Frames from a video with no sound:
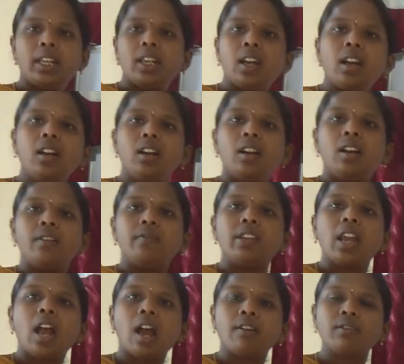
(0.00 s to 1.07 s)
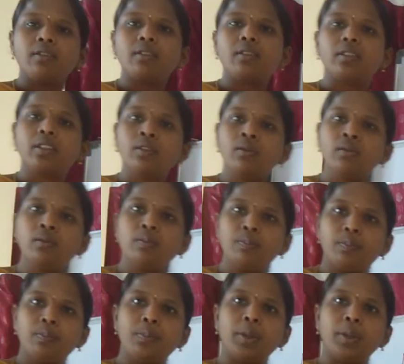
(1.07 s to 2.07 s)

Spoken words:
here we have to, you